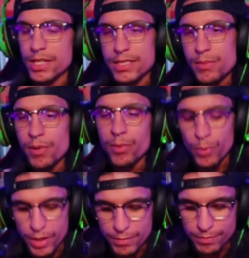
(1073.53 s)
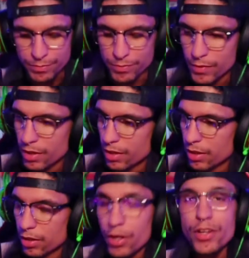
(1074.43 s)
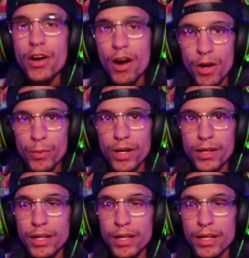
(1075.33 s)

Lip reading: Tip number 1, learn your hardware